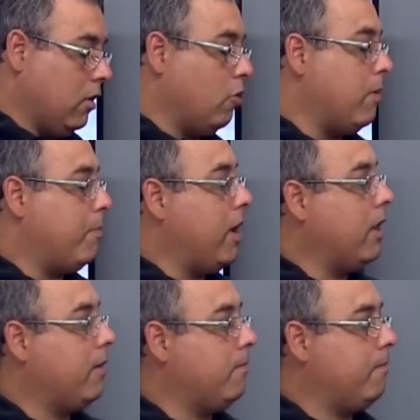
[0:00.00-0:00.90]
Load my
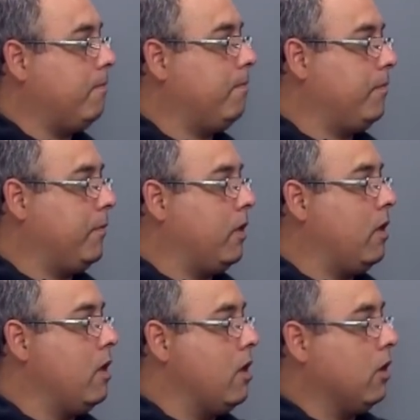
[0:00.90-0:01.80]
pellet,
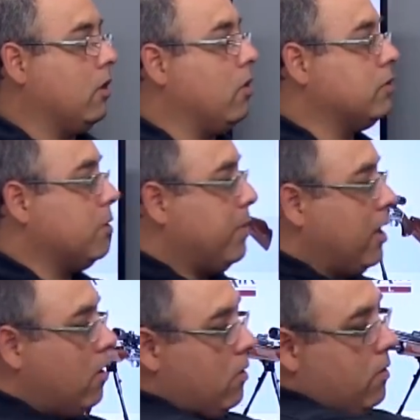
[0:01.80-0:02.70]
close the
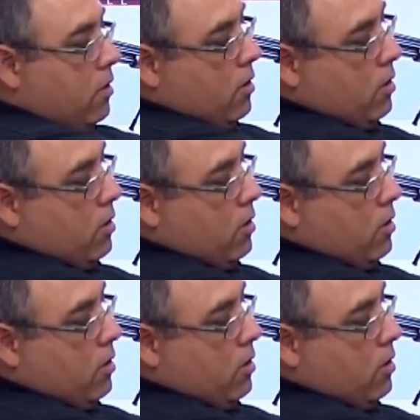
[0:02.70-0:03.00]
barrel,